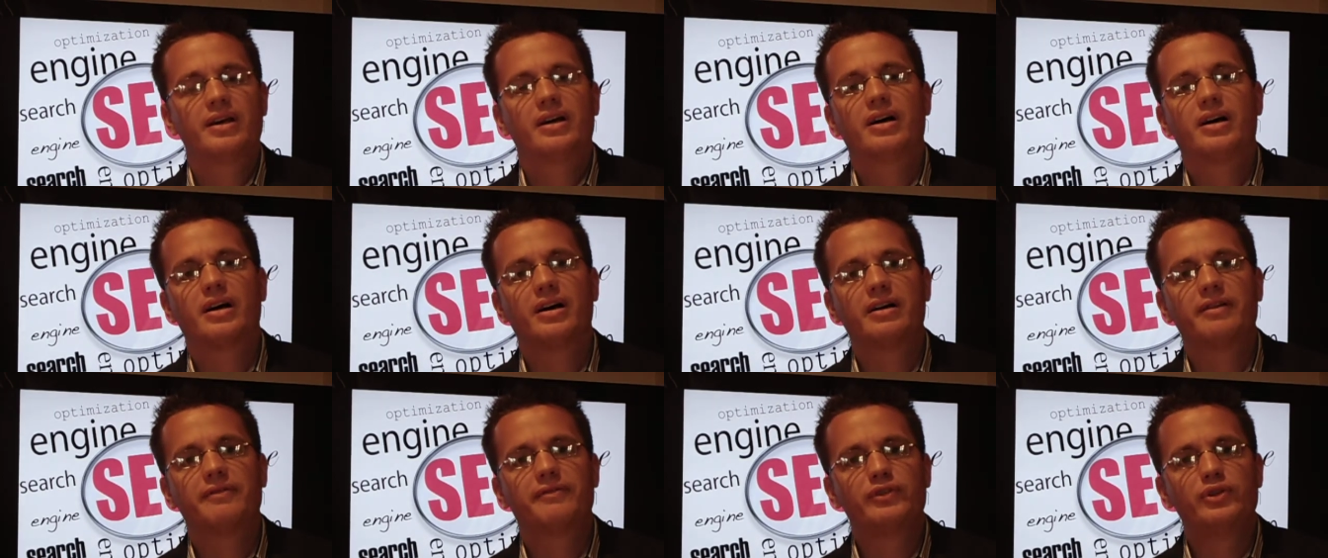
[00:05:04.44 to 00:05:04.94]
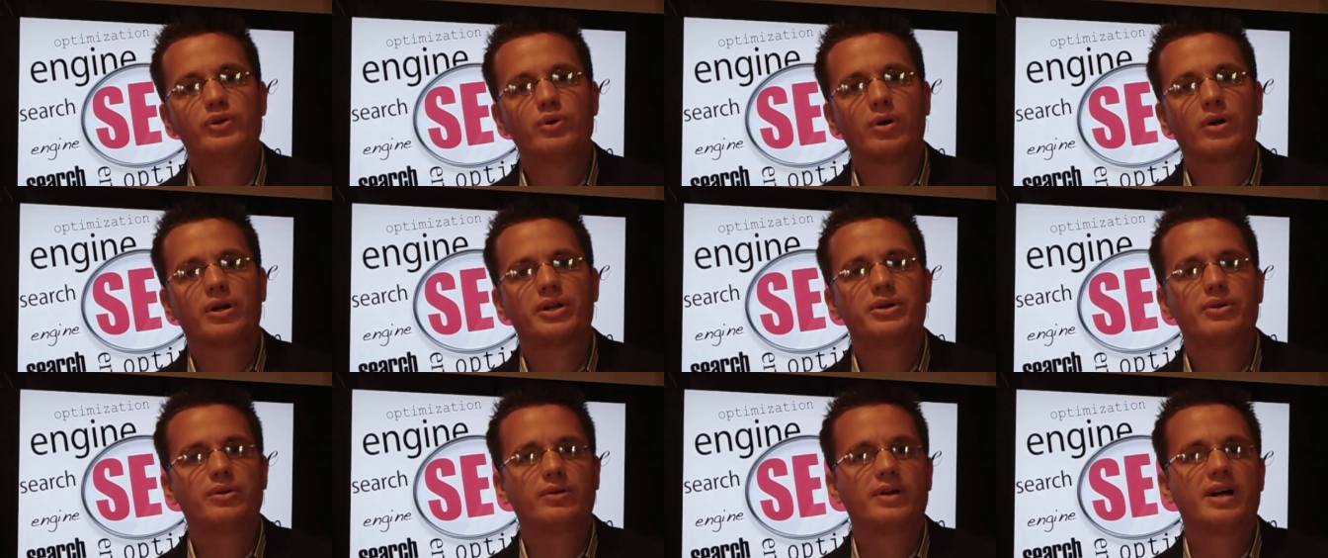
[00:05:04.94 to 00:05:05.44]
Uh, if you are
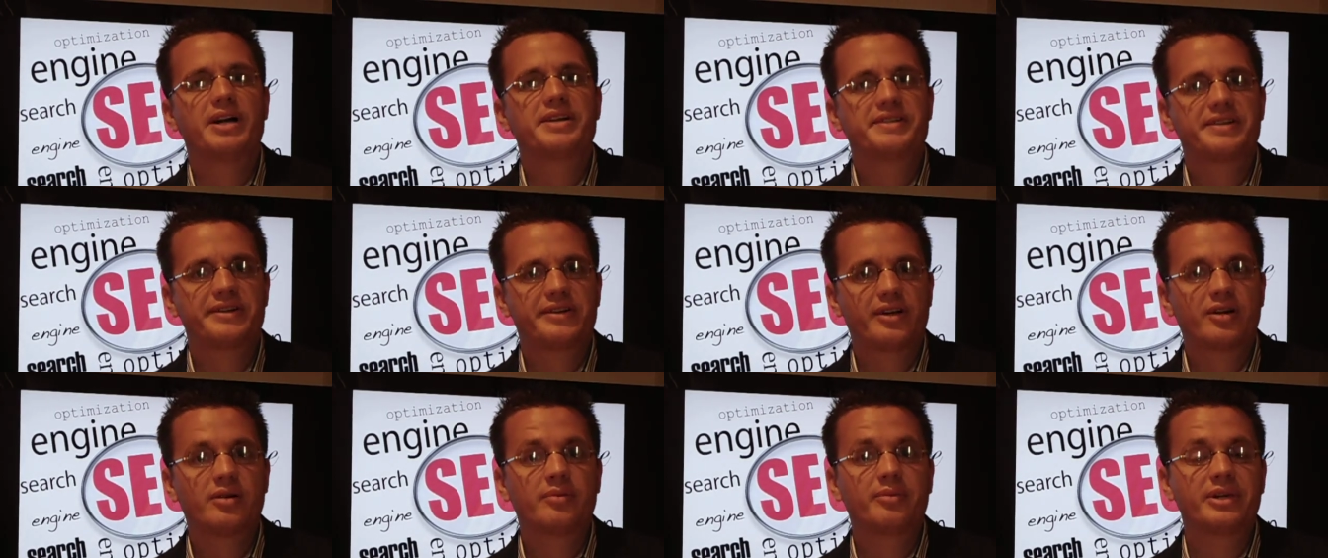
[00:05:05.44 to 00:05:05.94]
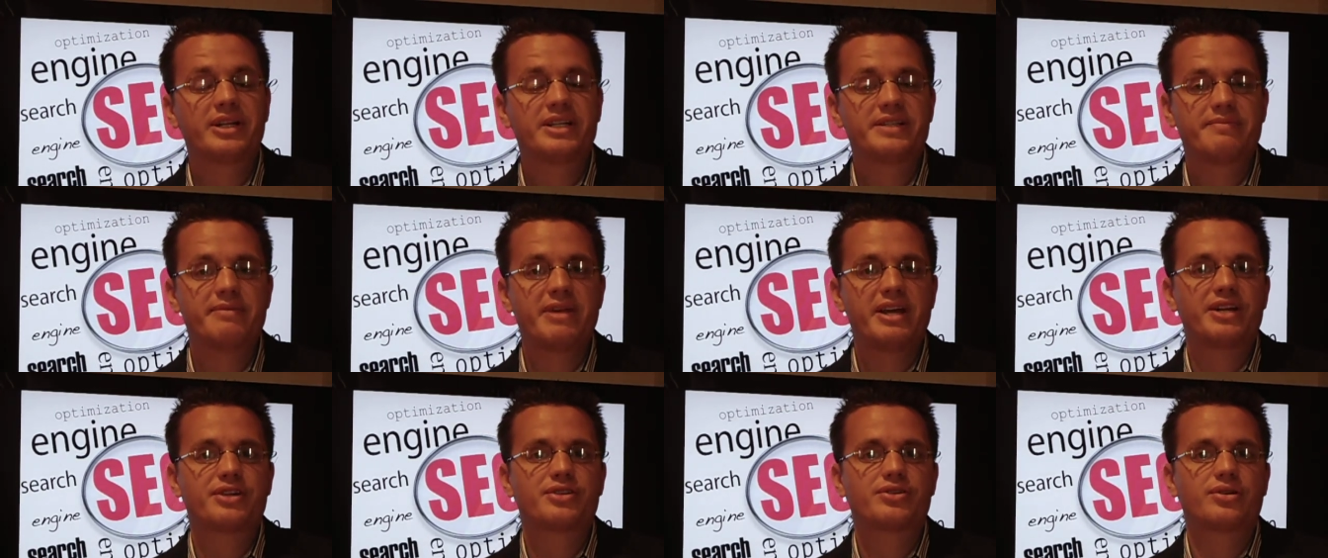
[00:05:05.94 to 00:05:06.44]
utilizing companies,
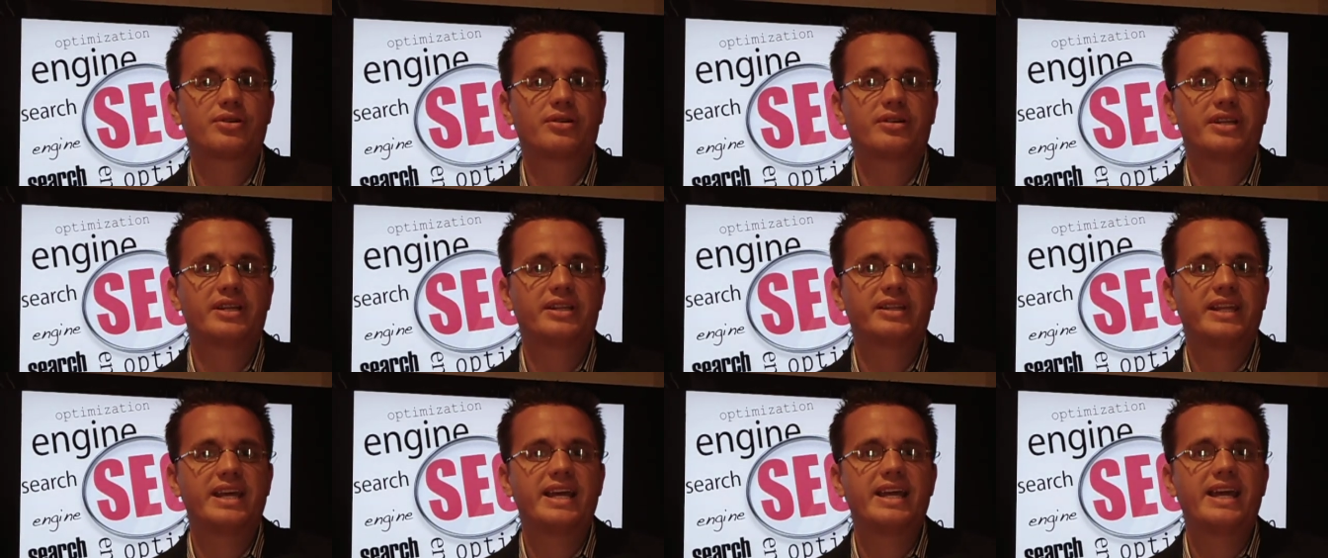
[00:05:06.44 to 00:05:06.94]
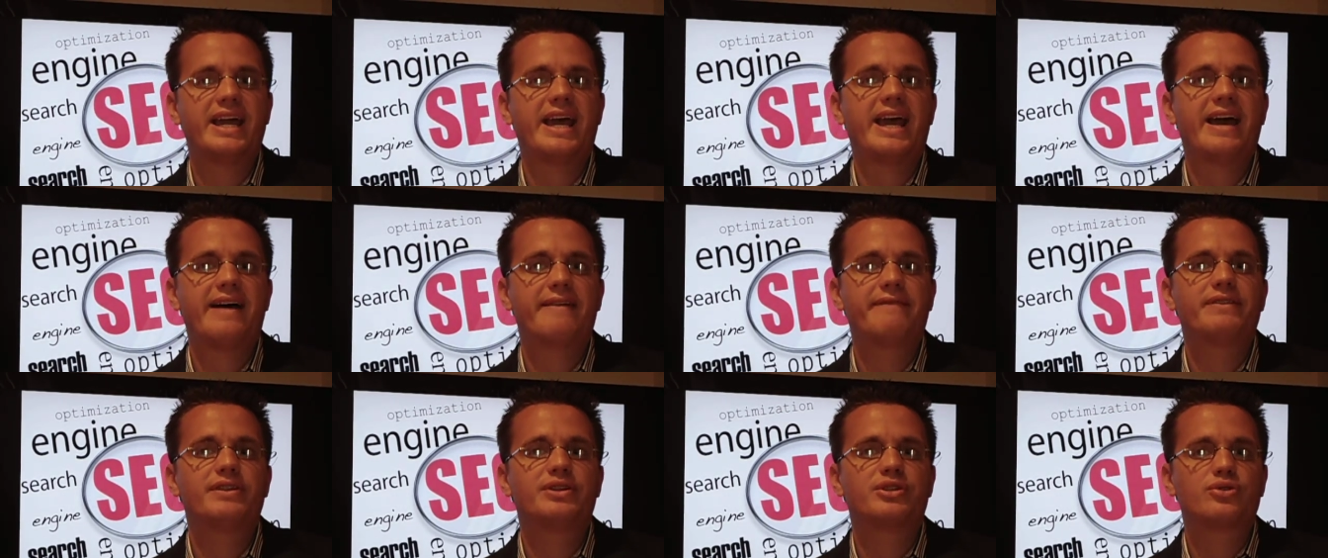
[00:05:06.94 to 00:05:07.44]
make sure that they
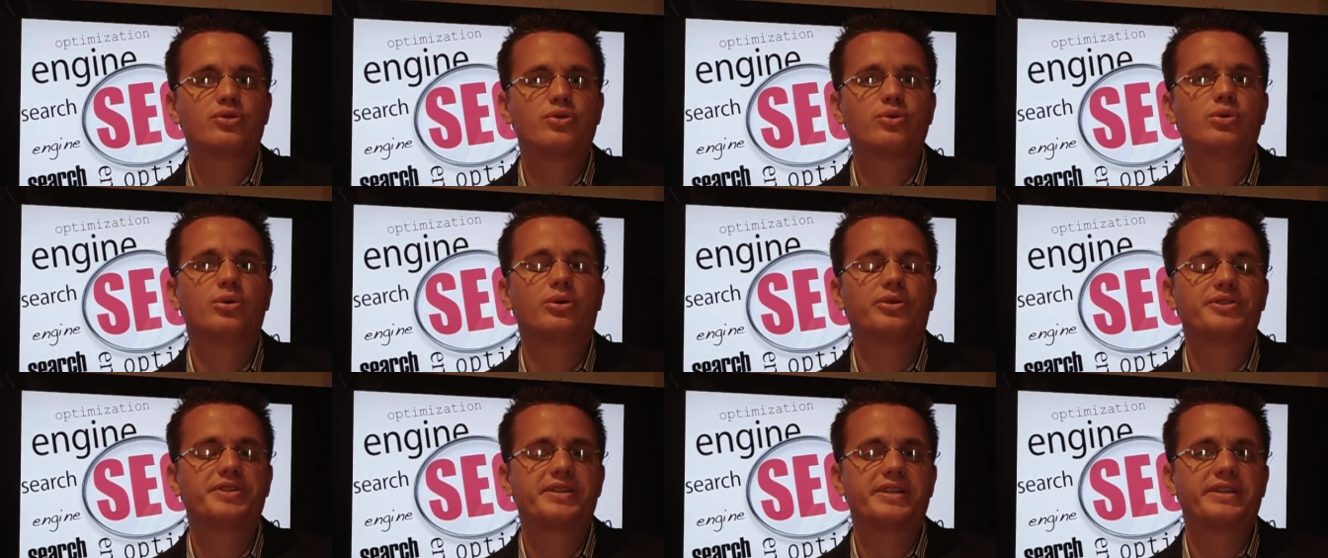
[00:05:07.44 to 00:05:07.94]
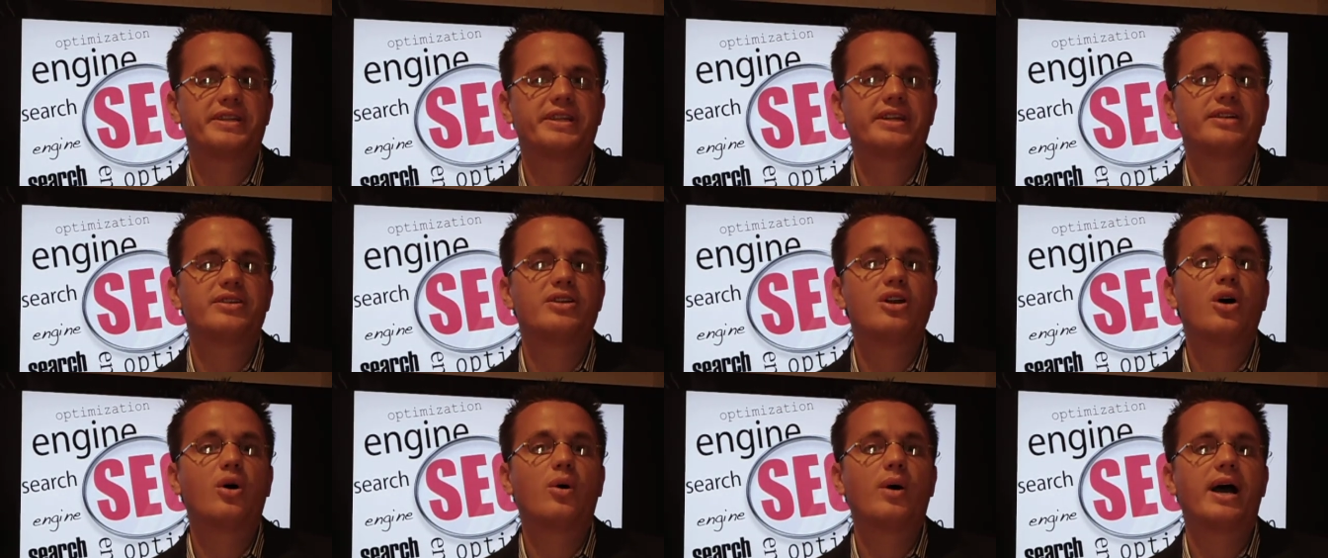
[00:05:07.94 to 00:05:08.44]
have the tools and the
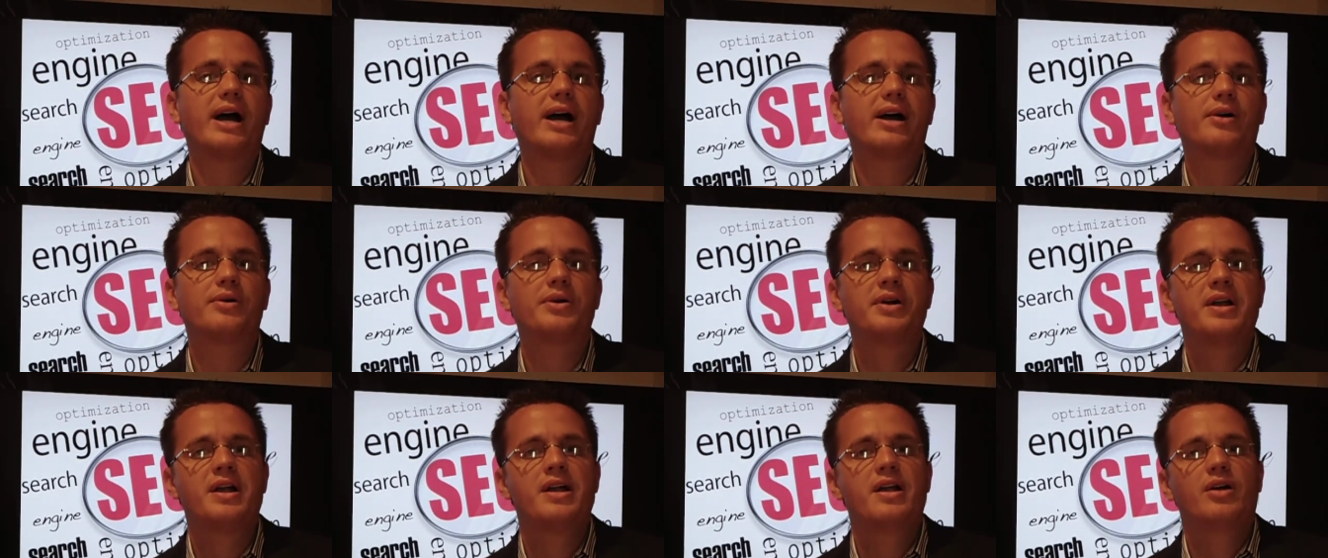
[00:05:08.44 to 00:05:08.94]
know-how